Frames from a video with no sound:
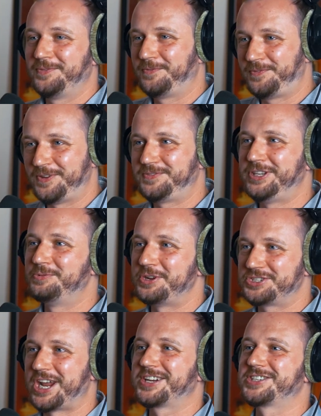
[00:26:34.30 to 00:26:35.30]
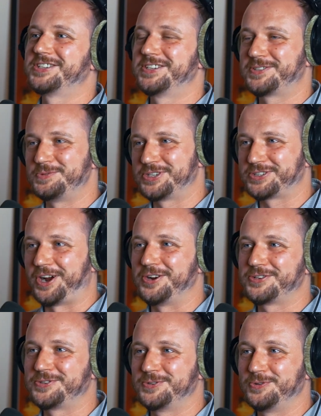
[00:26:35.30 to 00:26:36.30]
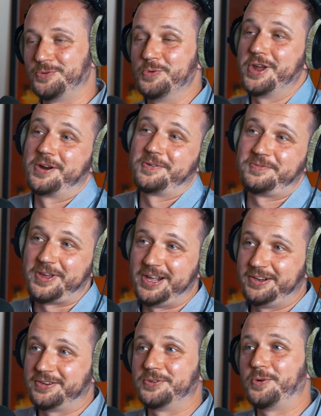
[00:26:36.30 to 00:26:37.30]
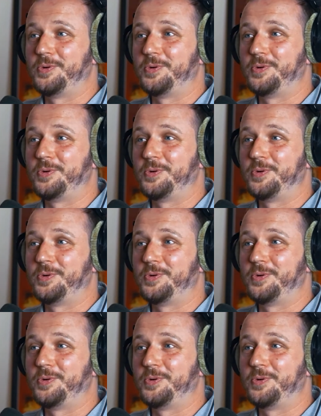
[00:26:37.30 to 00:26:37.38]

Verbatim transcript: 50 rejections we start to we are a failure no